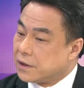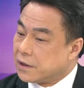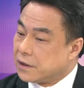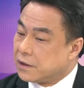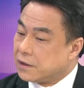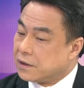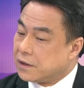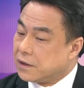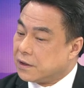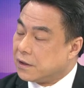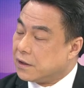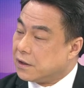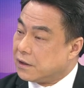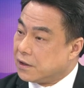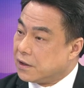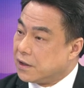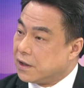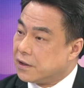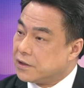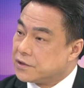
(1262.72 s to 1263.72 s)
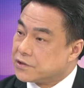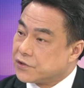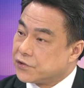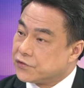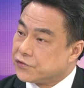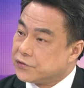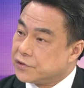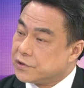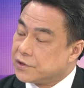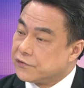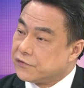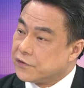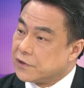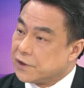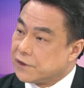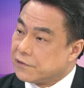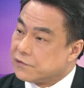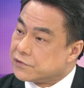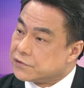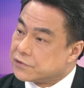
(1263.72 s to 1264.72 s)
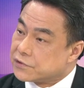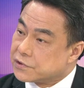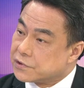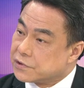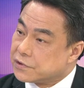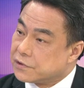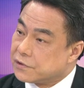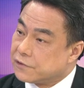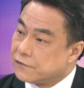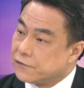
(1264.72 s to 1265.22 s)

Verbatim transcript: uh, at least three different levels.